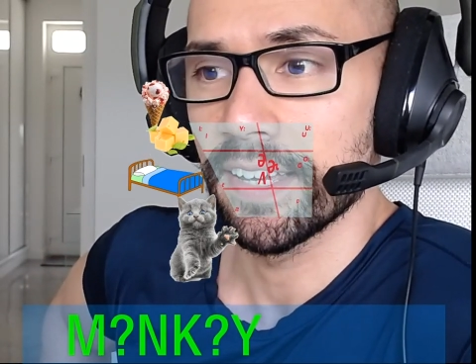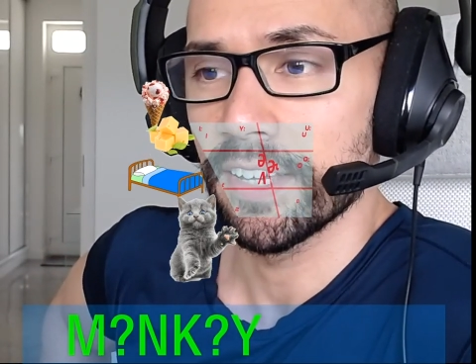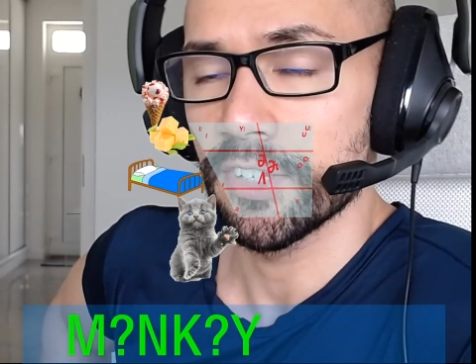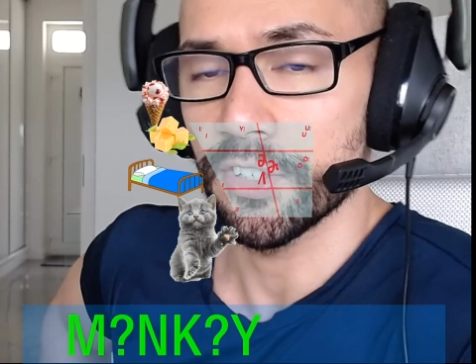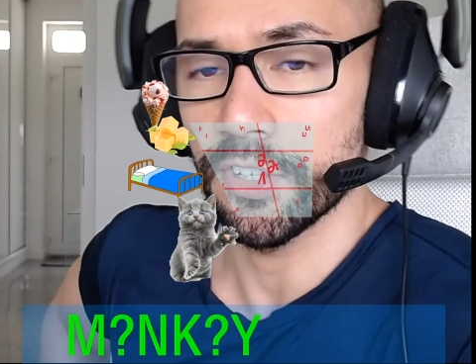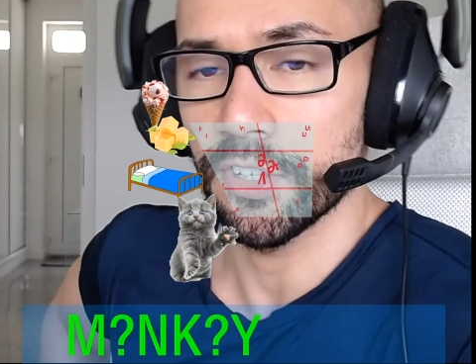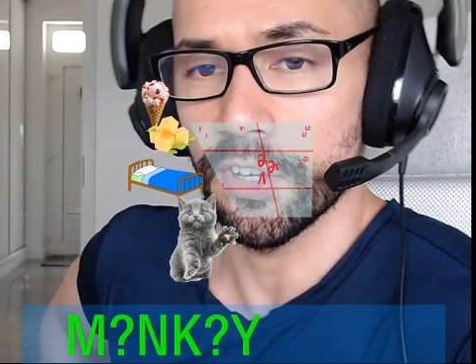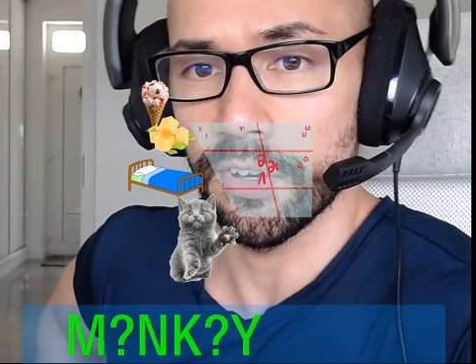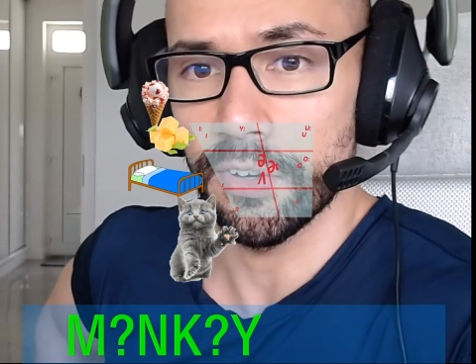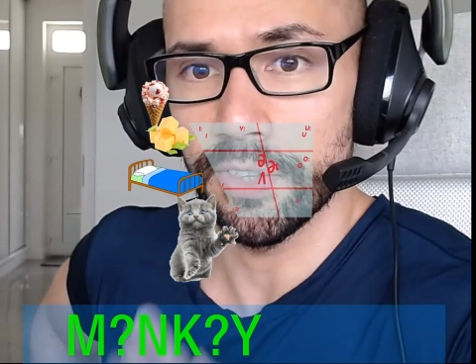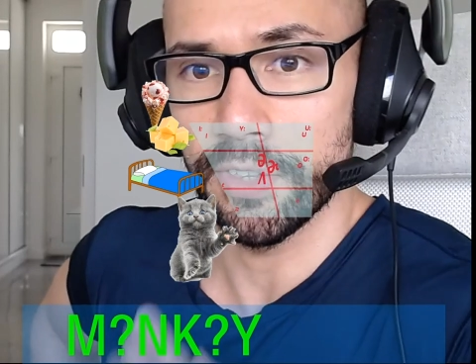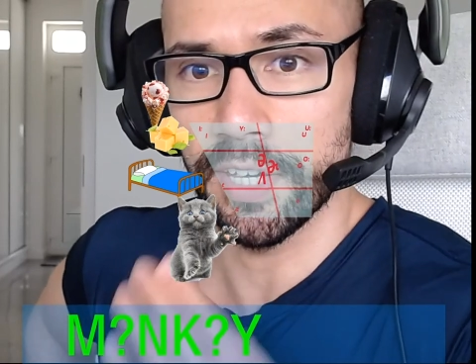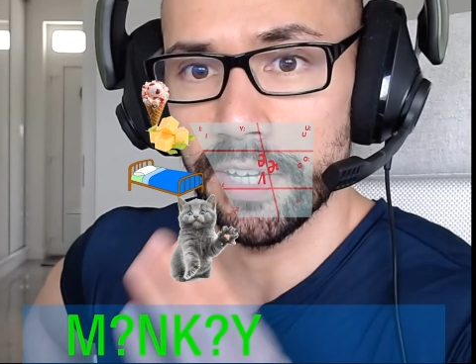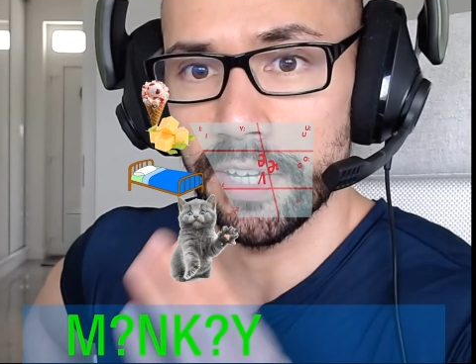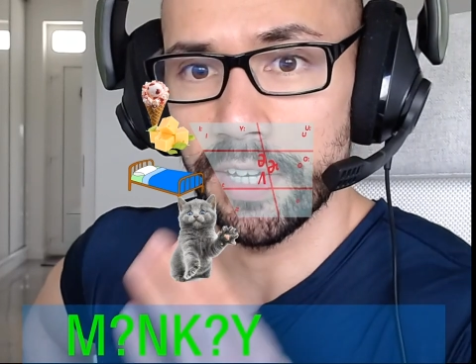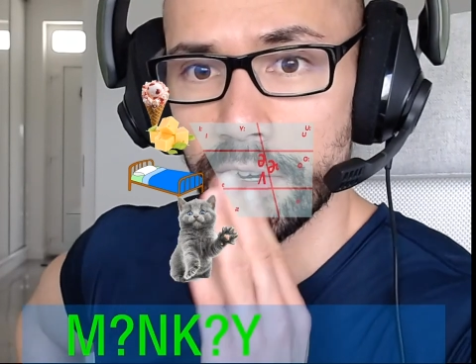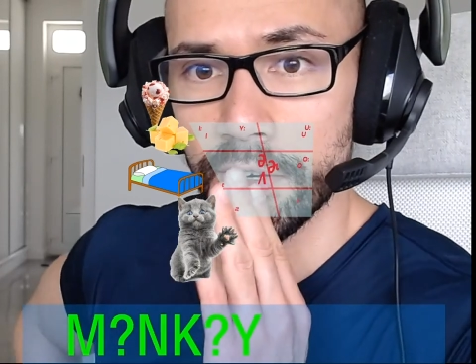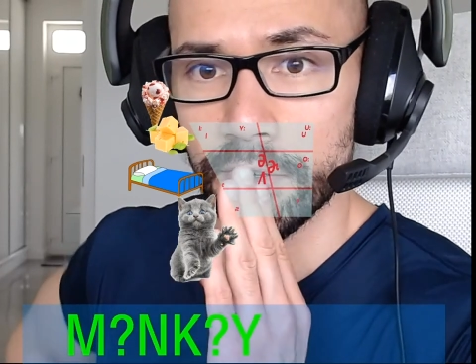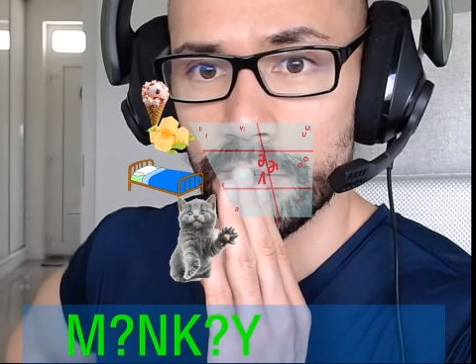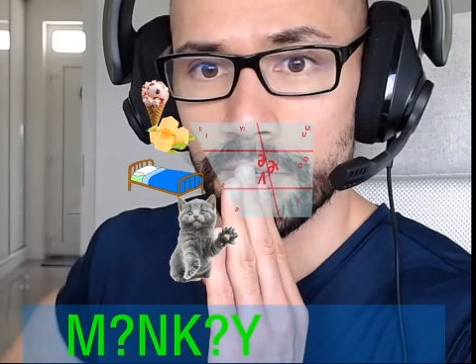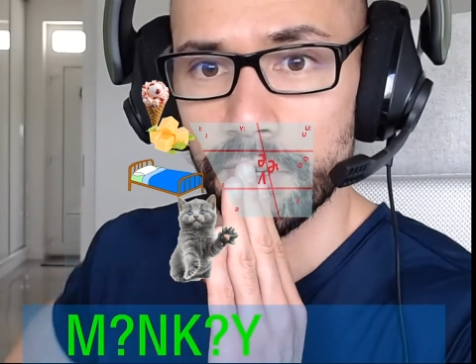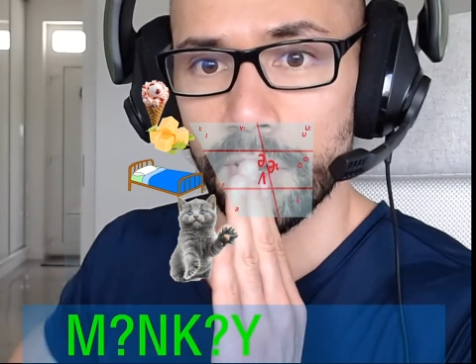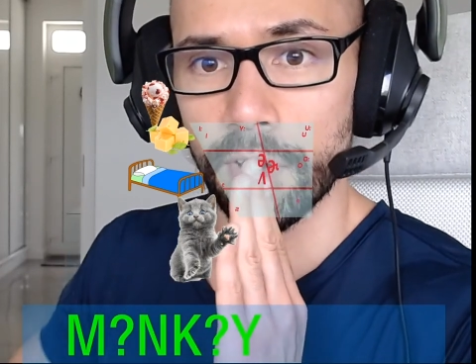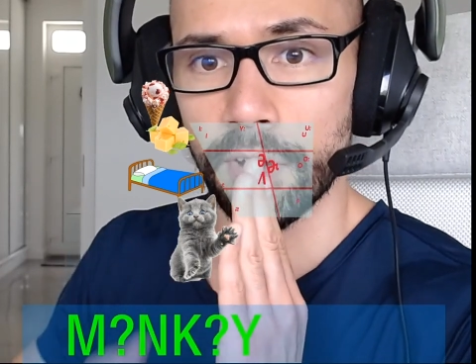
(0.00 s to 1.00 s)
So they
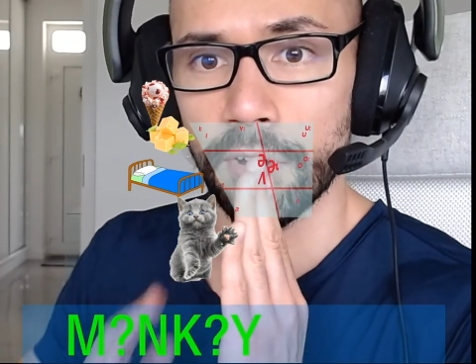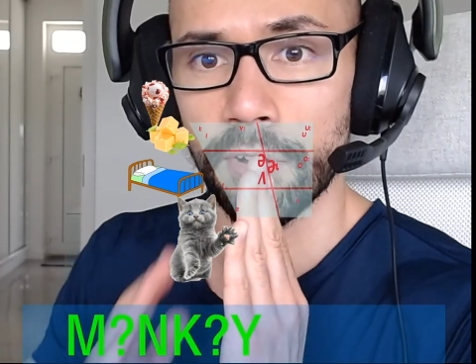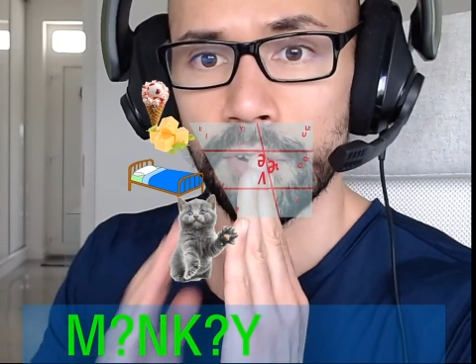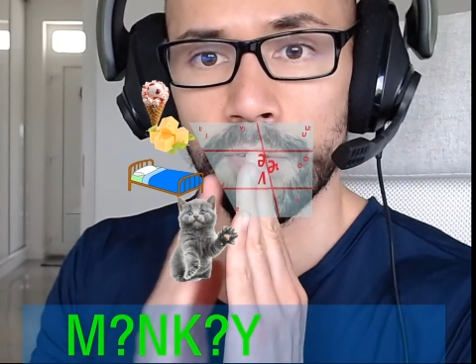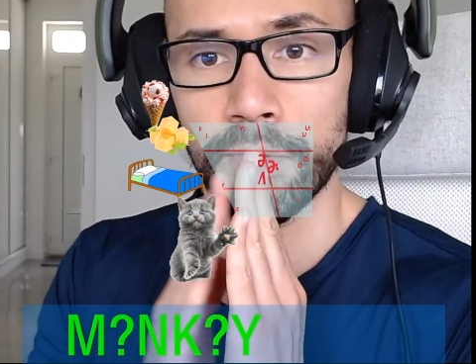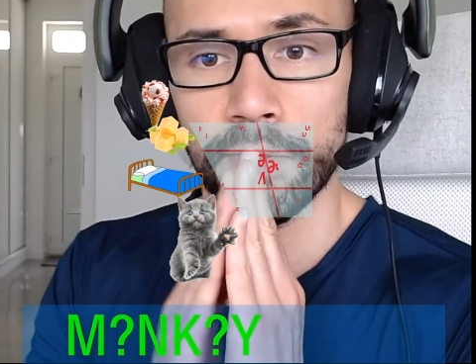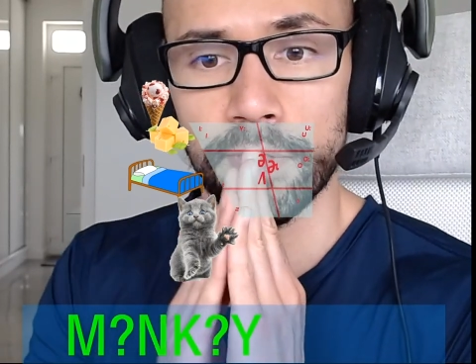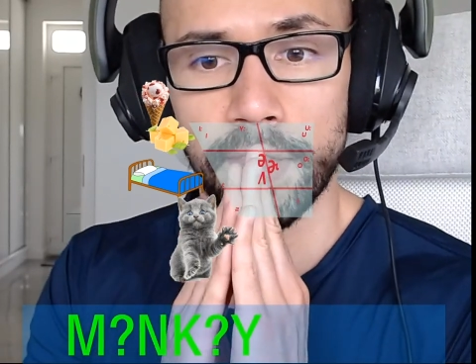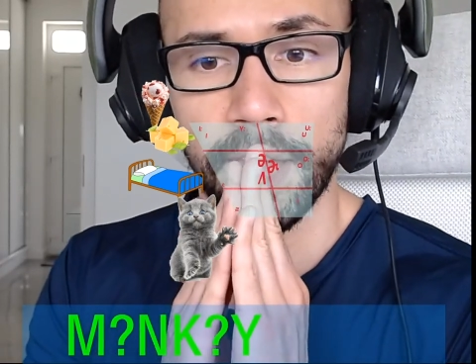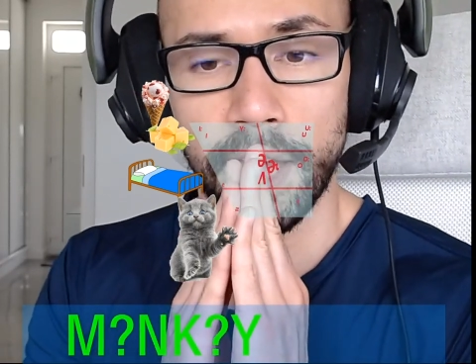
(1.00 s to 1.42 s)
don't know